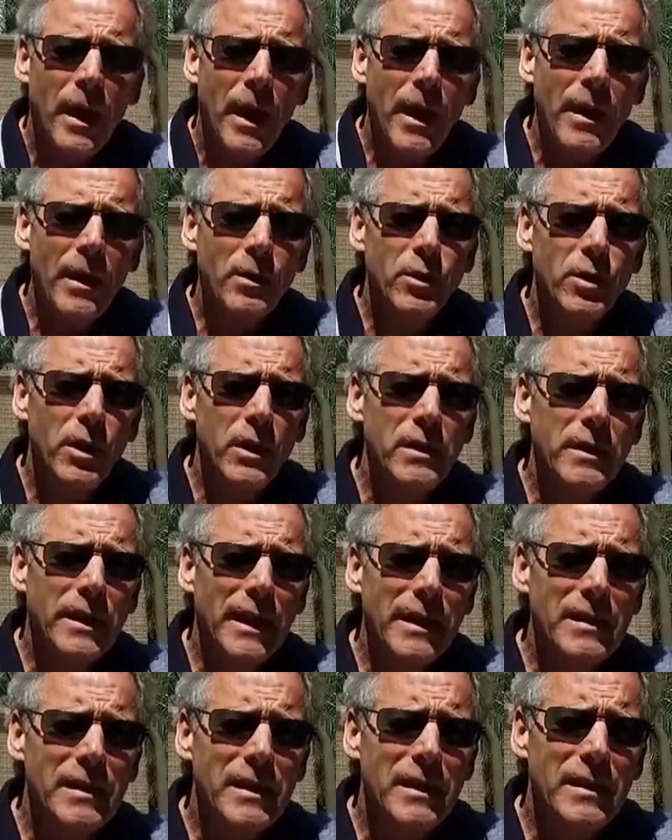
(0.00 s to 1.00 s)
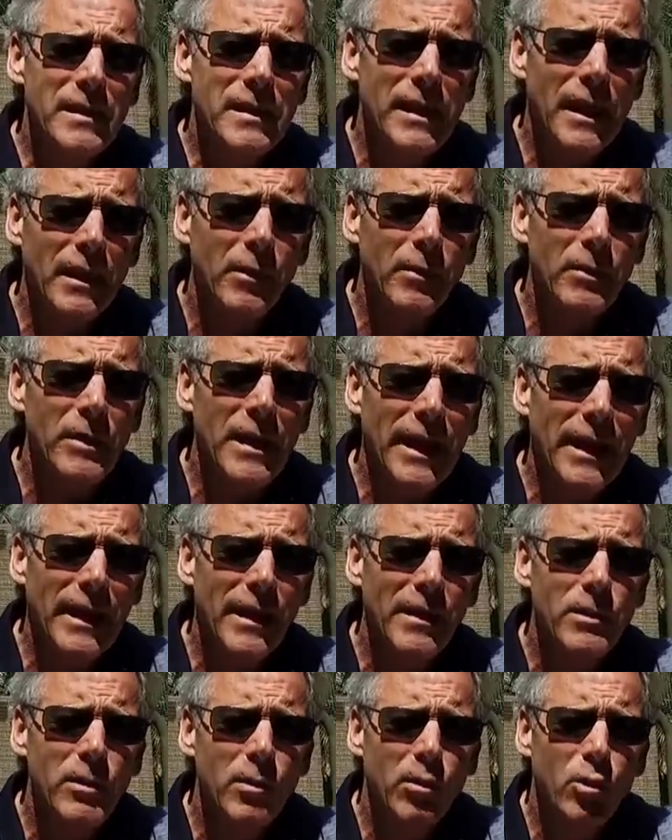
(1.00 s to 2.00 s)
And it just gets the seller to
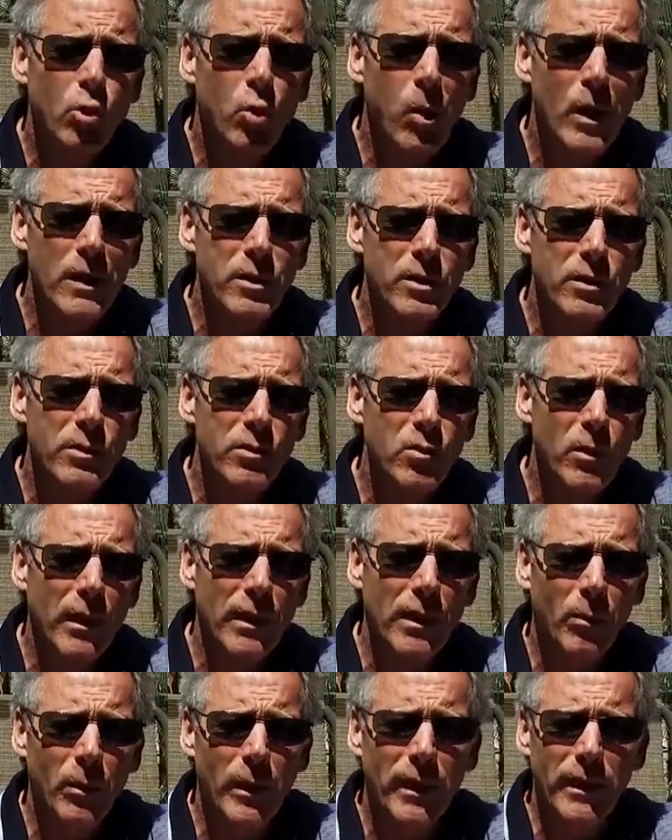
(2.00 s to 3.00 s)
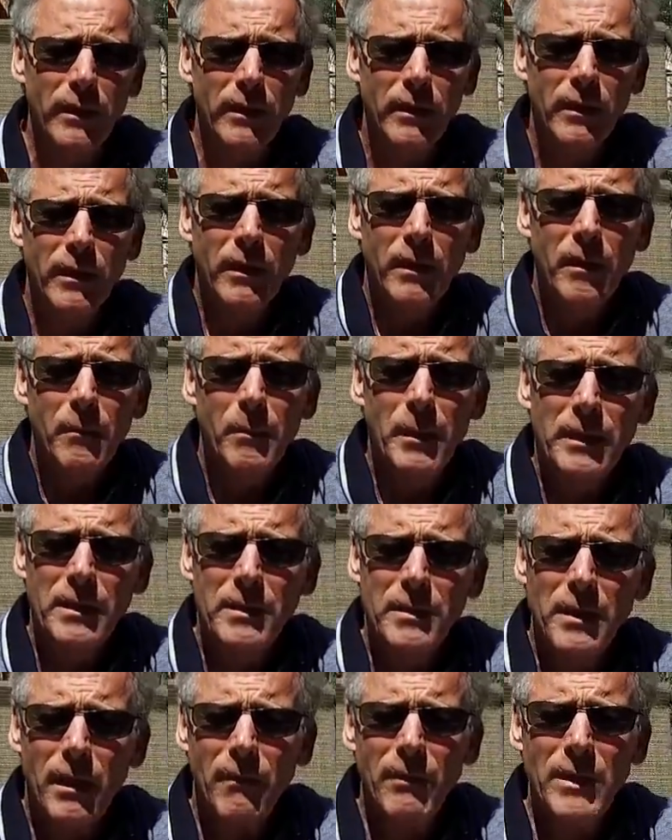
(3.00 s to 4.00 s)
answer questions right away.
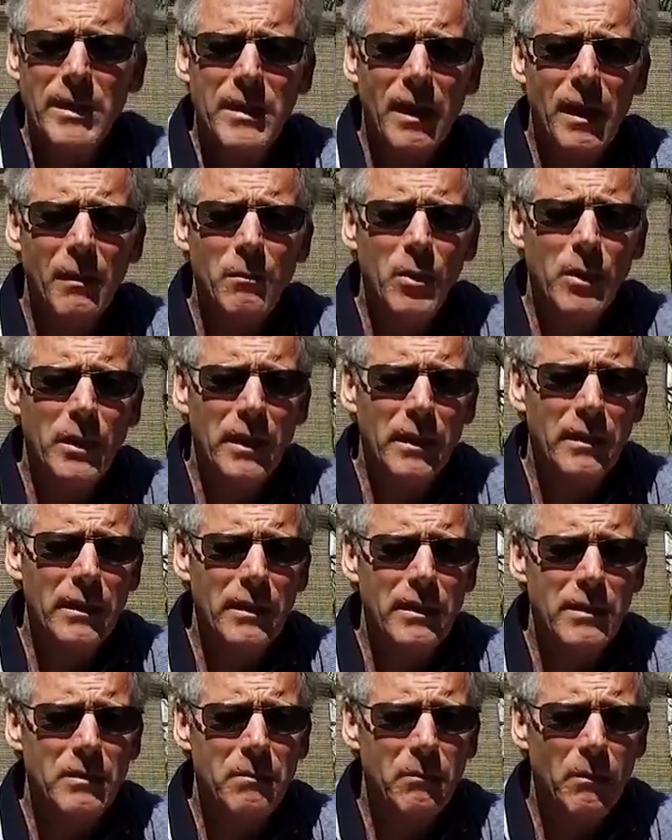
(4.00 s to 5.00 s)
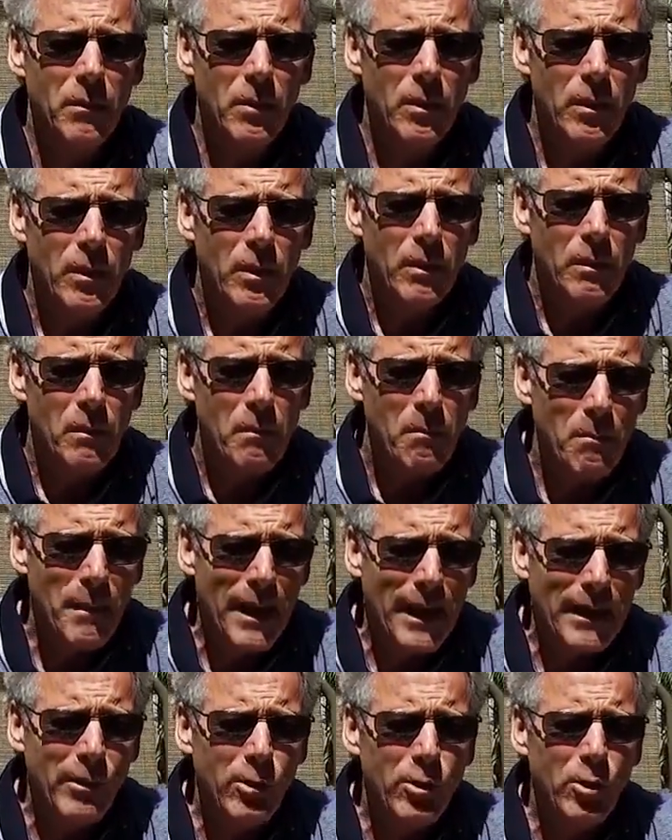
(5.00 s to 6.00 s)
Because every time you get these
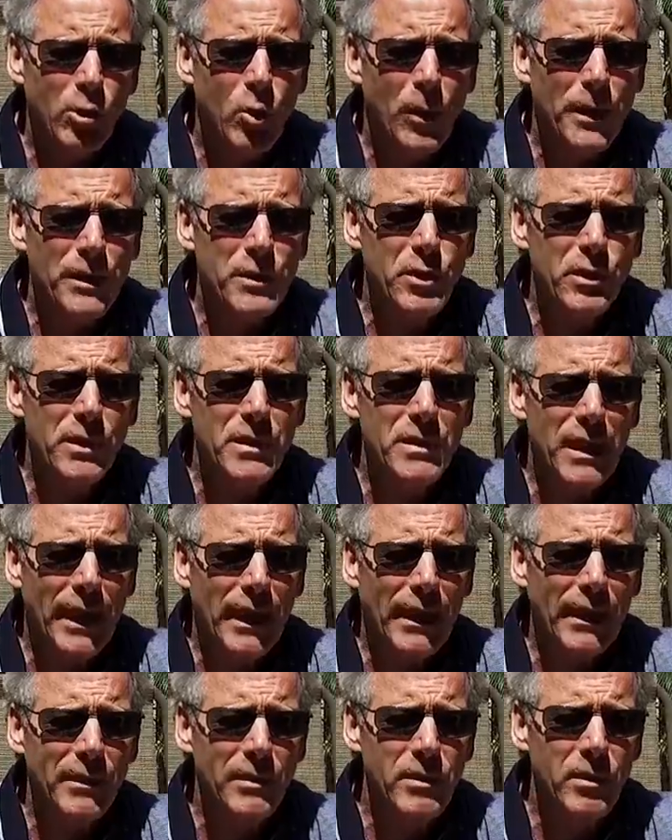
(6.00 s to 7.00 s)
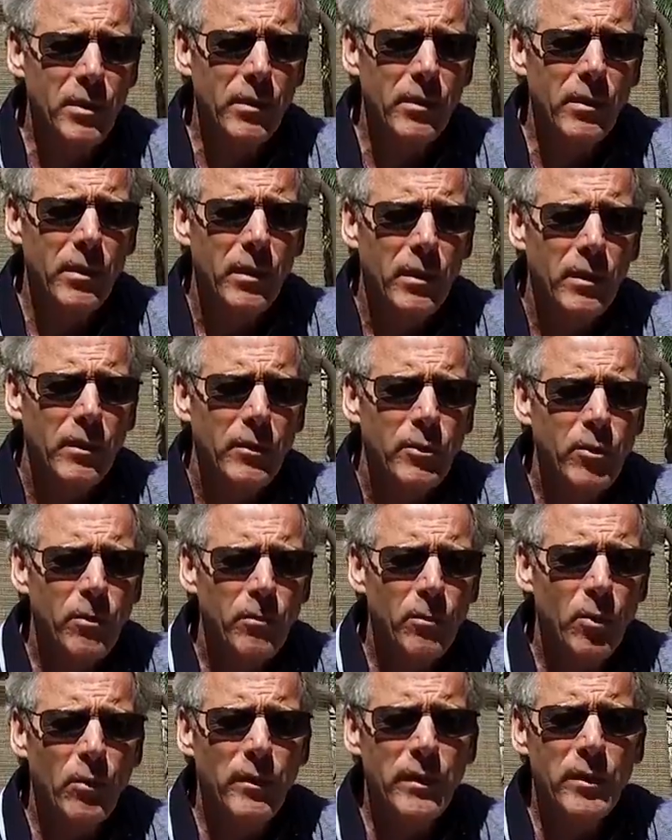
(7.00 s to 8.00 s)
minor questions answered, you're
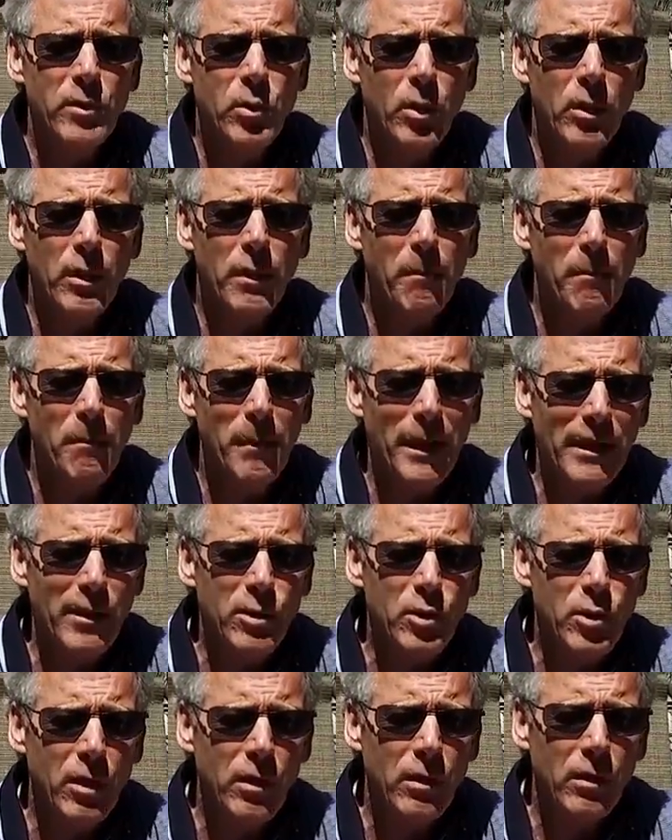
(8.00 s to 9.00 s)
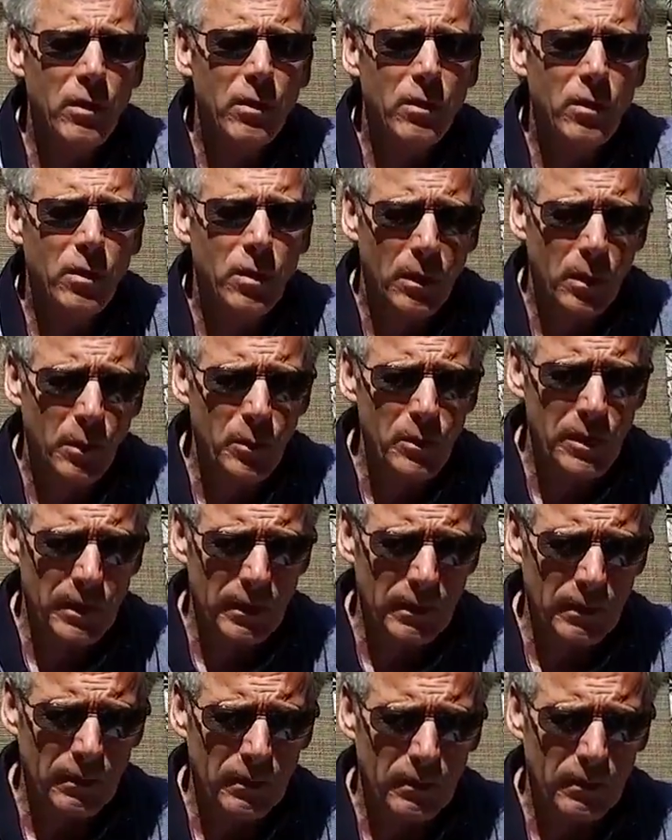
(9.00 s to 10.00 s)
moving toward a major closing,